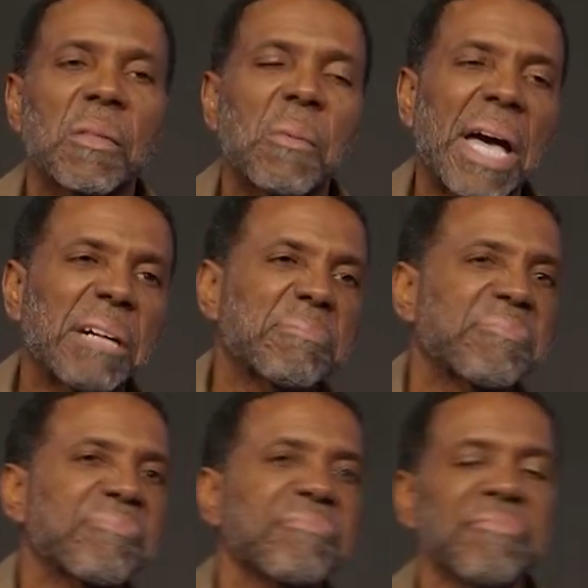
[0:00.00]
Well,
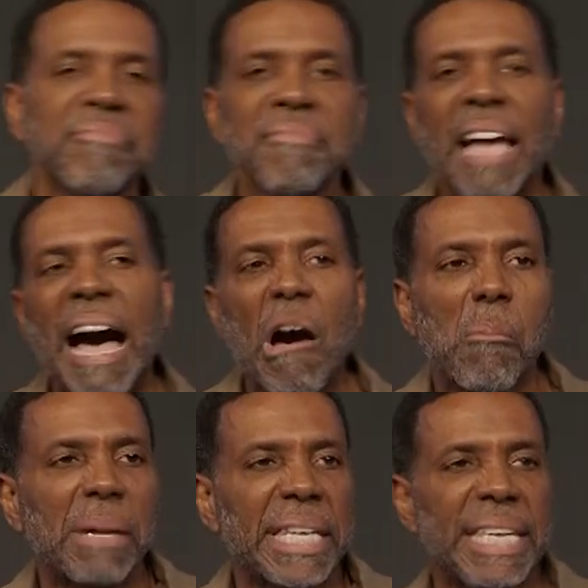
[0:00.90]
I
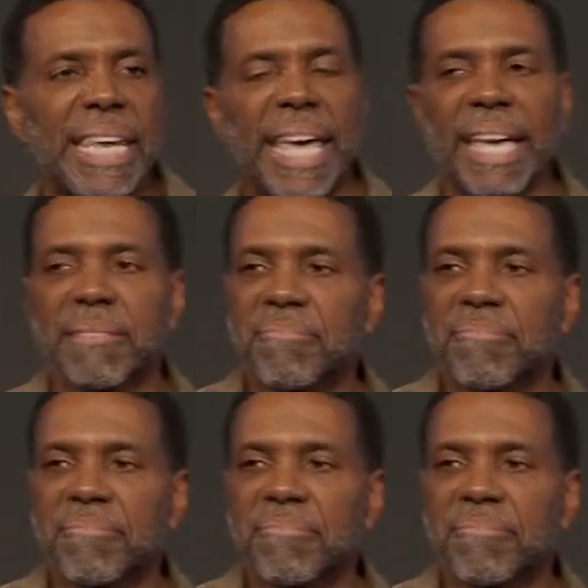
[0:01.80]
don't believe that.